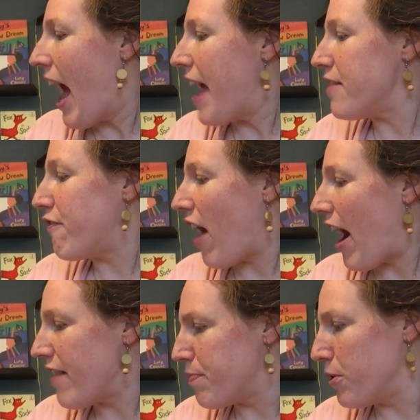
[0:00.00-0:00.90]
and
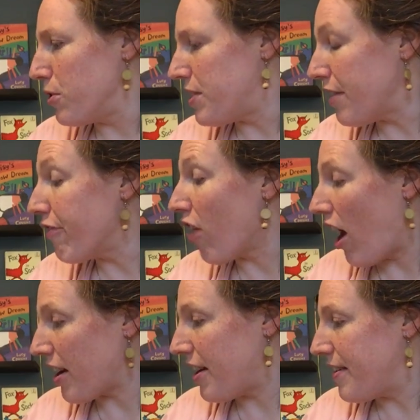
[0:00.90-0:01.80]
five birds in a
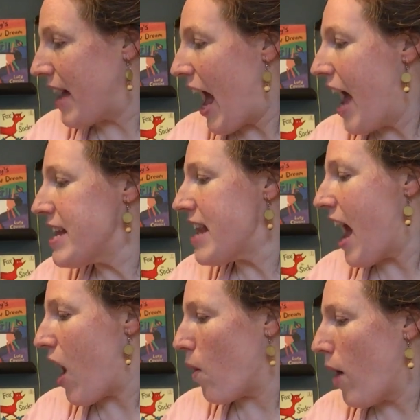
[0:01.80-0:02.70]
flock. And
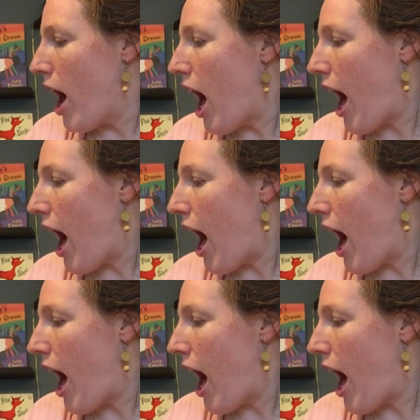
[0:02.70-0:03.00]
now